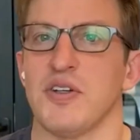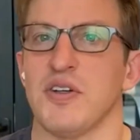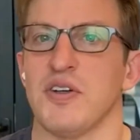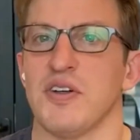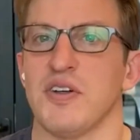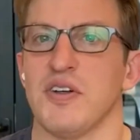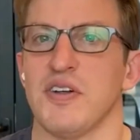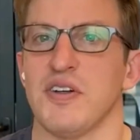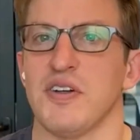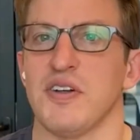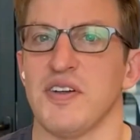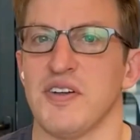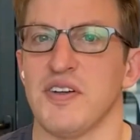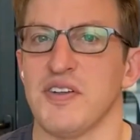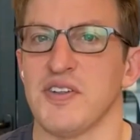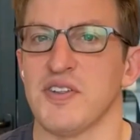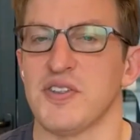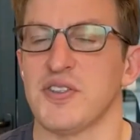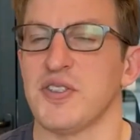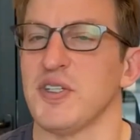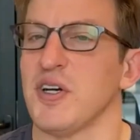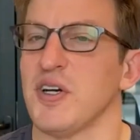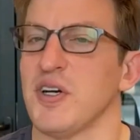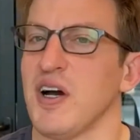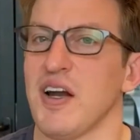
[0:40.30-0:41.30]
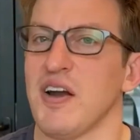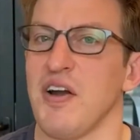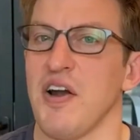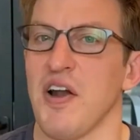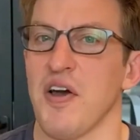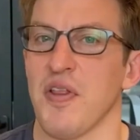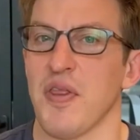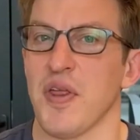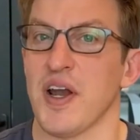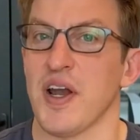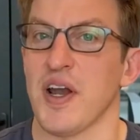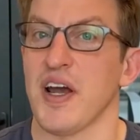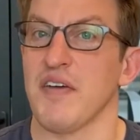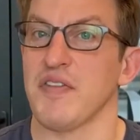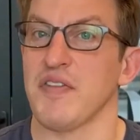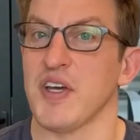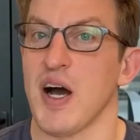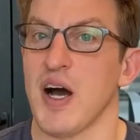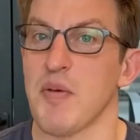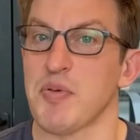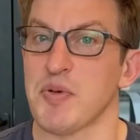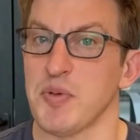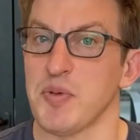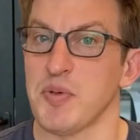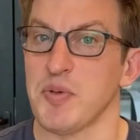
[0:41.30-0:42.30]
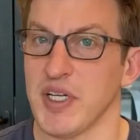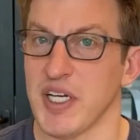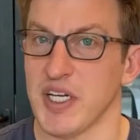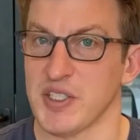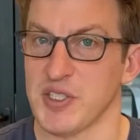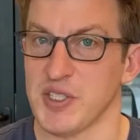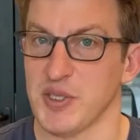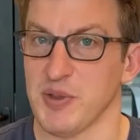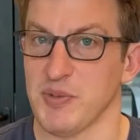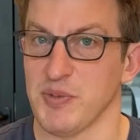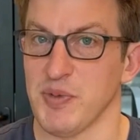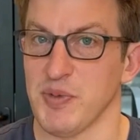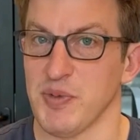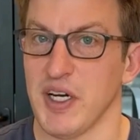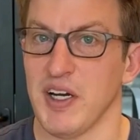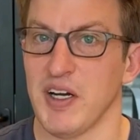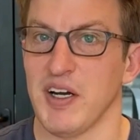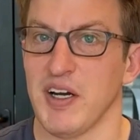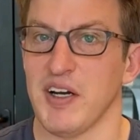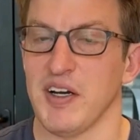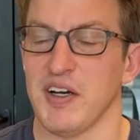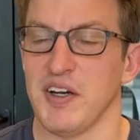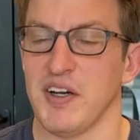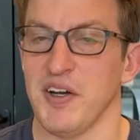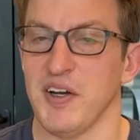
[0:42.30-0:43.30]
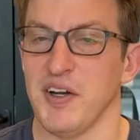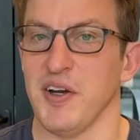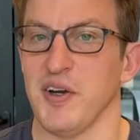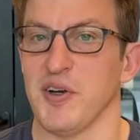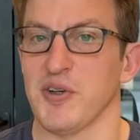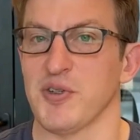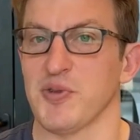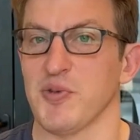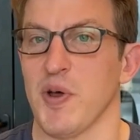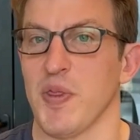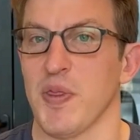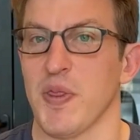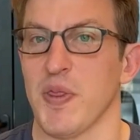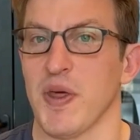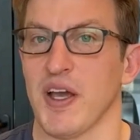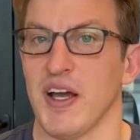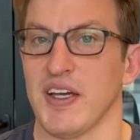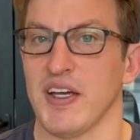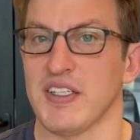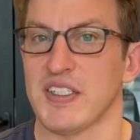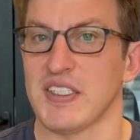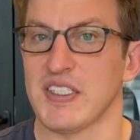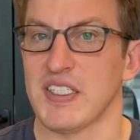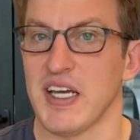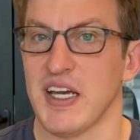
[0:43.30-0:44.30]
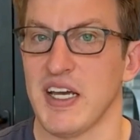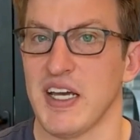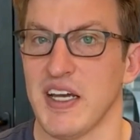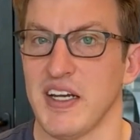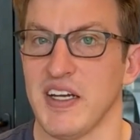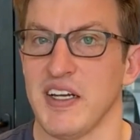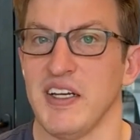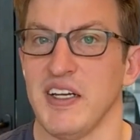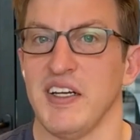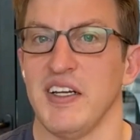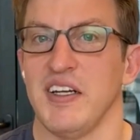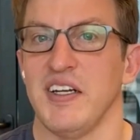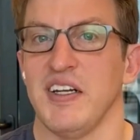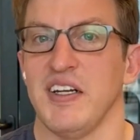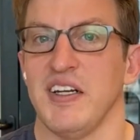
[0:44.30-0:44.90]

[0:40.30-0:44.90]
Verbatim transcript: person. So I don't know that I have the optimal answer, but here's one thing I say